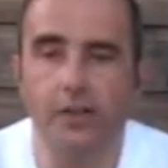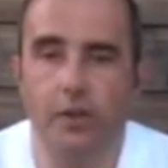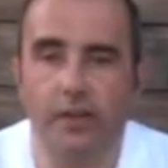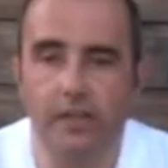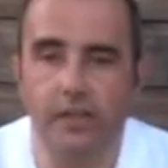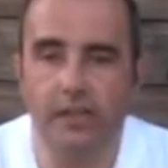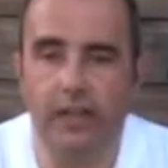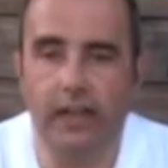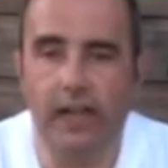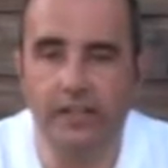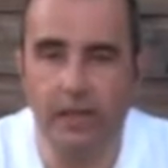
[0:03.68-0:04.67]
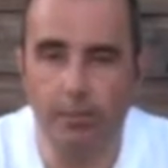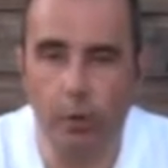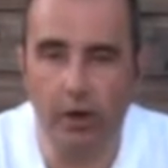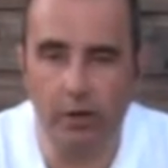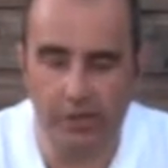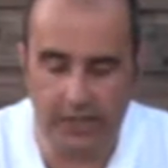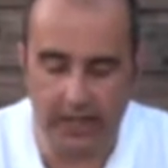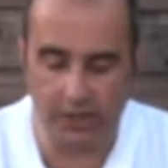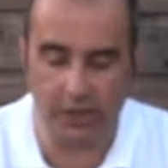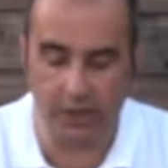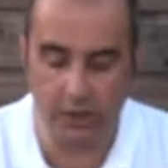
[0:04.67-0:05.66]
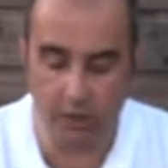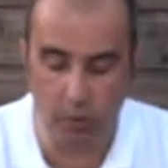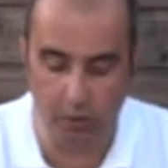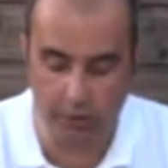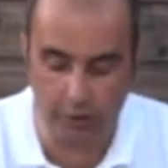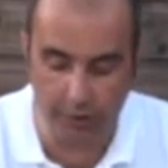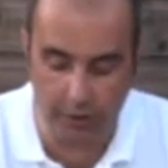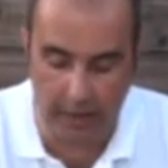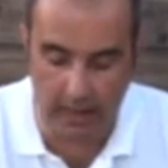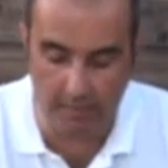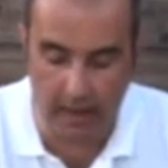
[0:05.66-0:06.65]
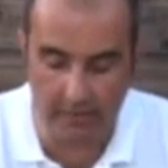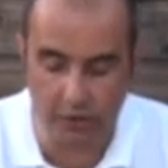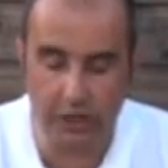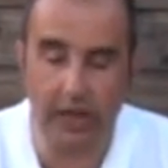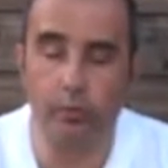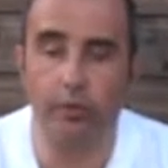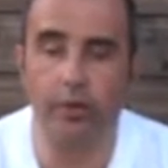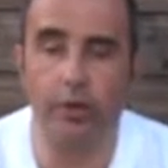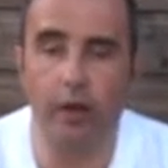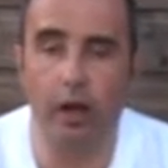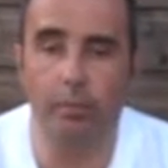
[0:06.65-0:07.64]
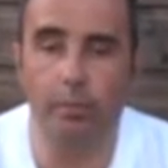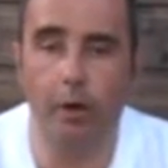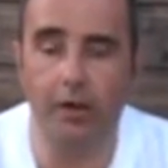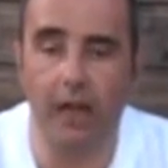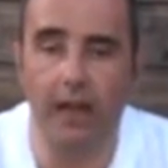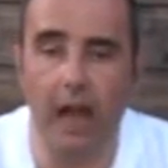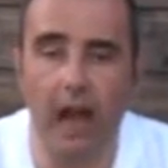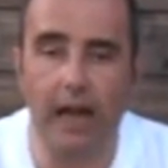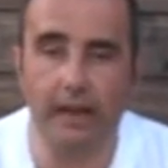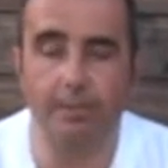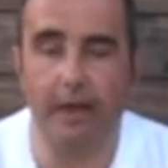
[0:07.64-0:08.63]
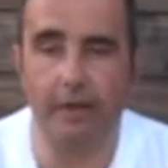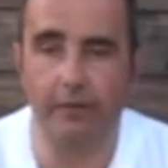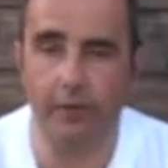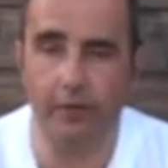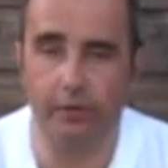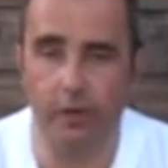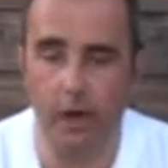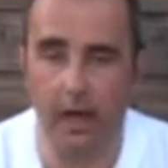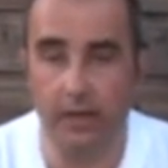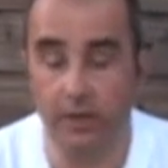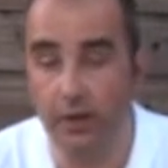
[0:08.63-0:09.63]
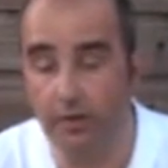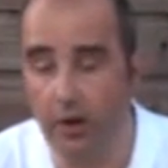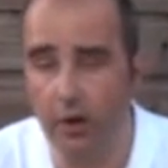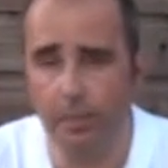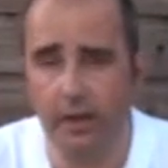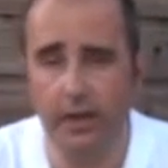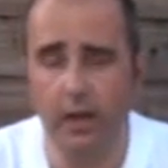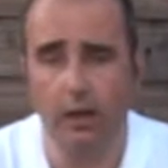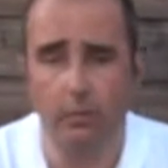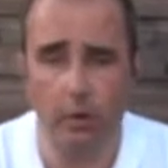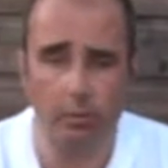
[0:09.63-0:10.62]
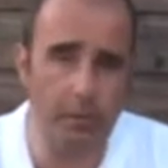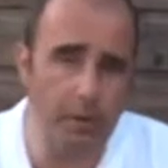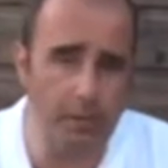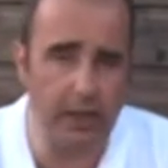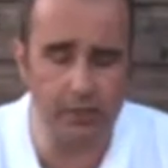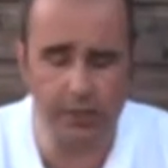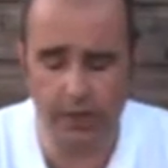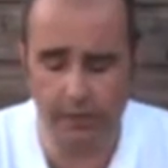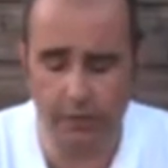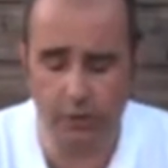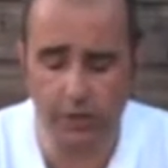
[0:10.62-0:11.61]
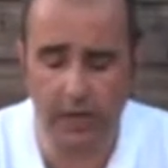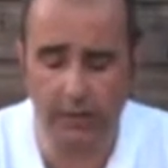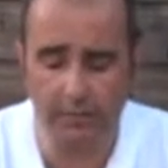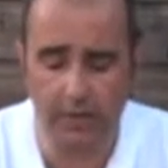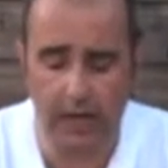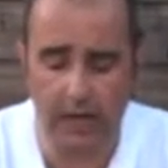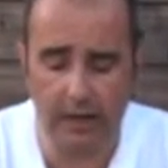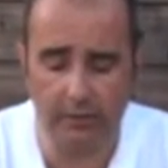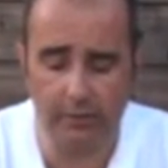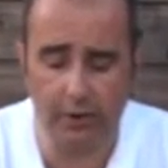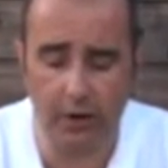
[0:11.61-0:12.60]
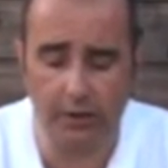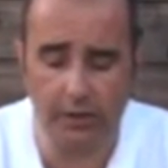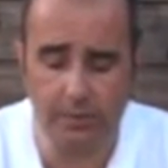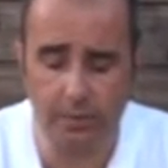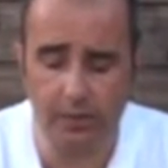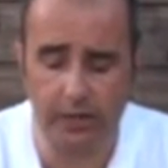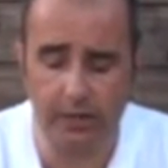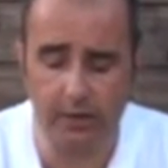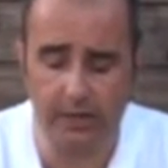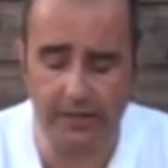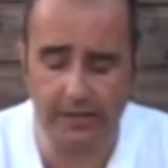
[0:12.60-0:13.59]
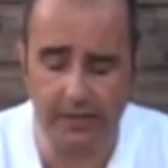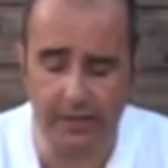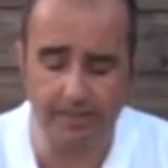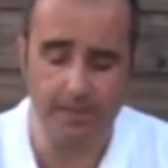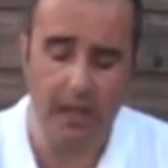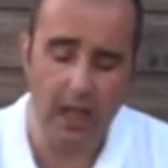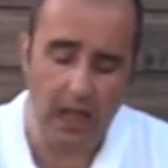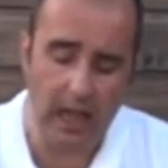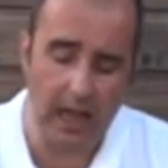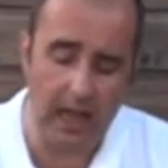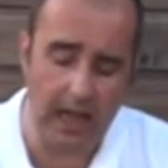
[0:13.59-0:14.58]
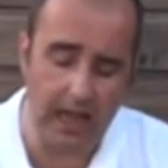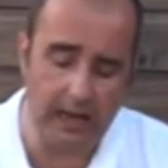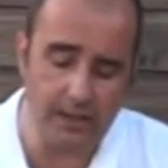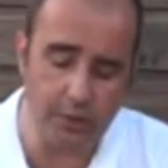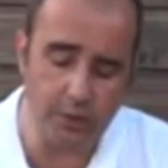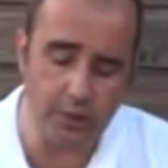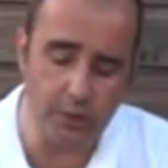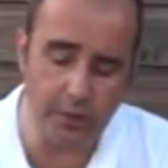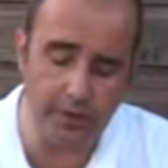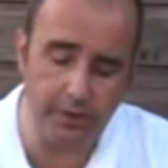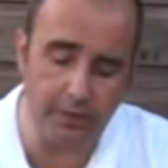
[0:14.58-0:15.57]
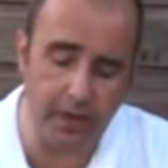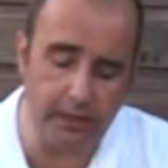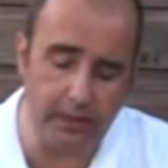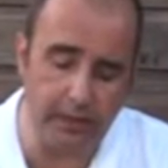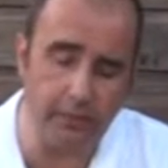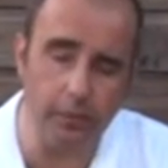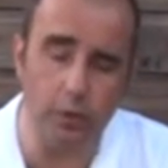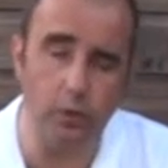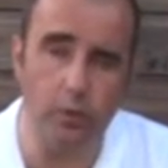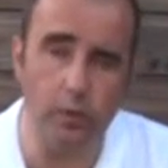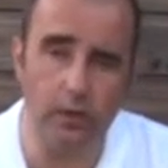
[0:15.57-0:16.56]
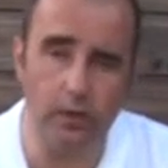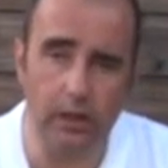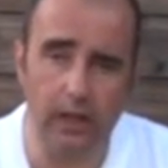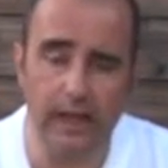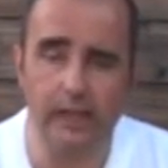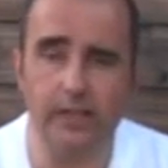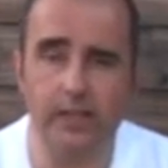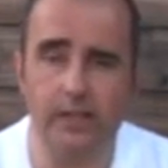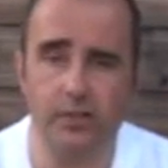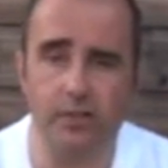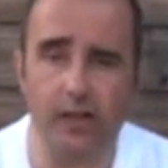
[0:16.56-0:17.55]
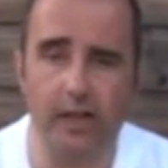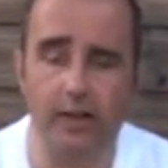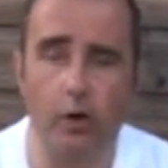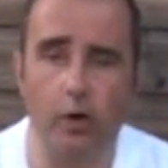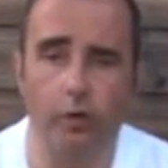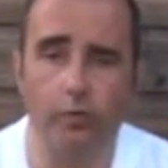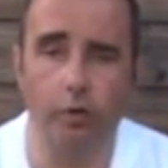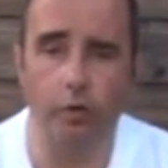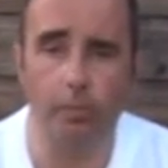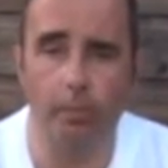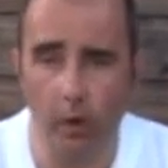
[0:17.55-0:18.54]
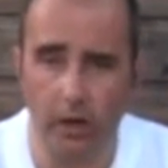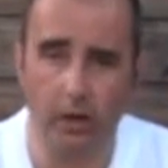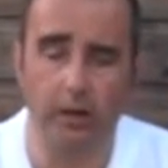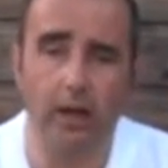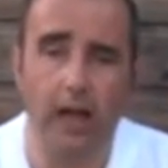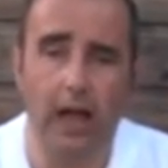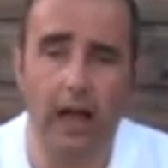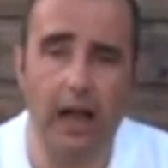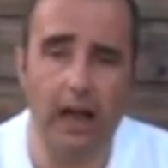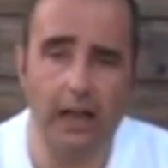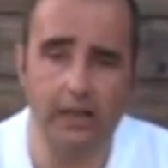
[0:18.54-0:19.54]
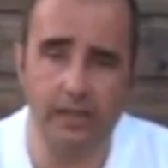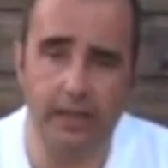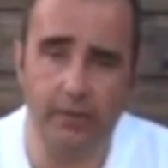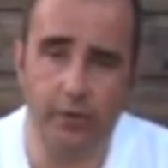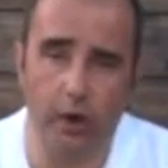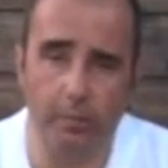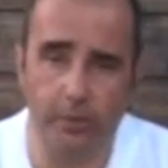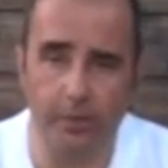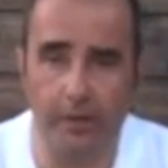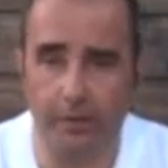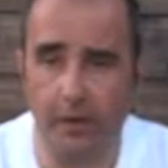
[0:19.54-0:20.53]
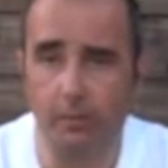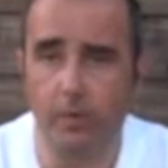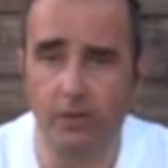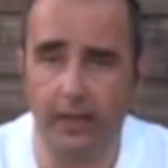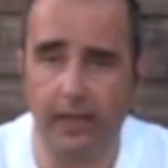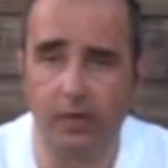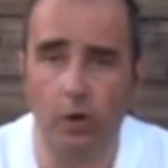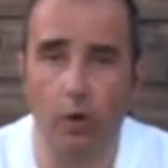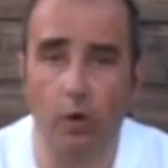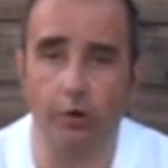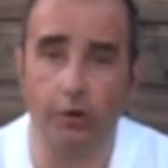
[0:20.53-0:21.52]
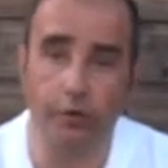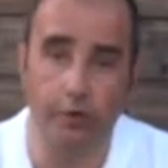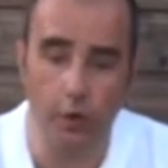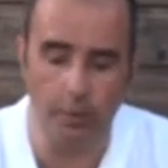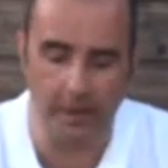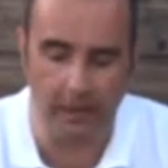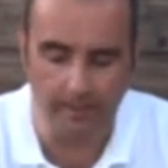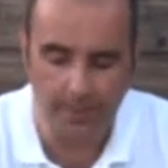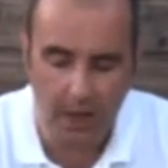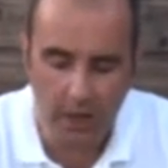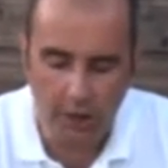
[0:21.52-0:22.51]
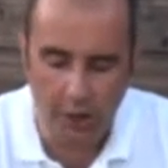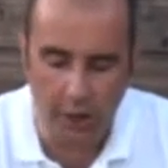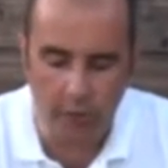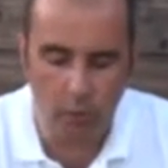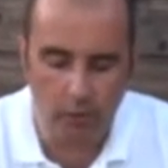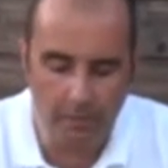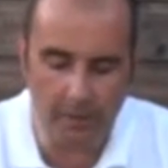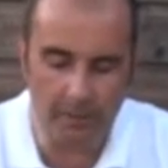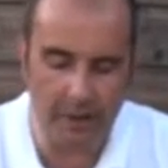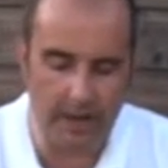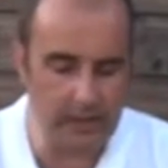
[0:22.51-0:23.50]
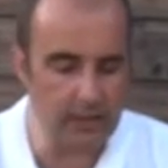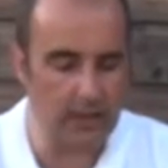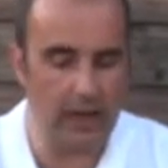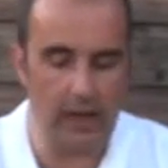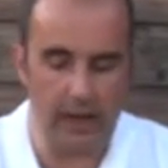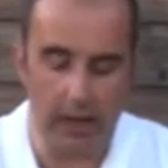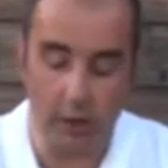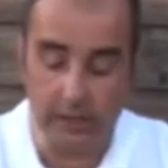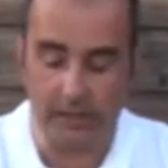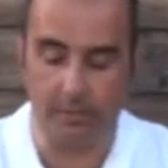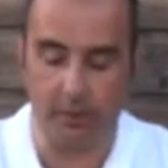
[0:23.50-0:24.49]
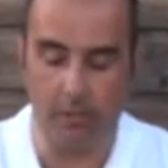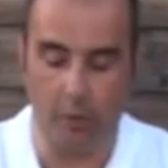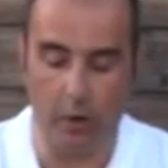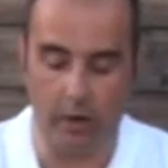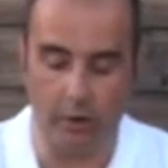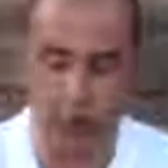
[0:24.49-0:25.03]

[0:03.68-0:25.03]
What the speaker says: so this is the cleansing boiler section, and I just want to have a chat with you about an added benefit the flow has. And you've heard me probably mention it a few times throughout this particular DVD. And it's to do with the fact that flow will cleanse the inside of your boiler and save you up to 15% on your fuel bill. Now, what I mean by that is, on a typical boiler,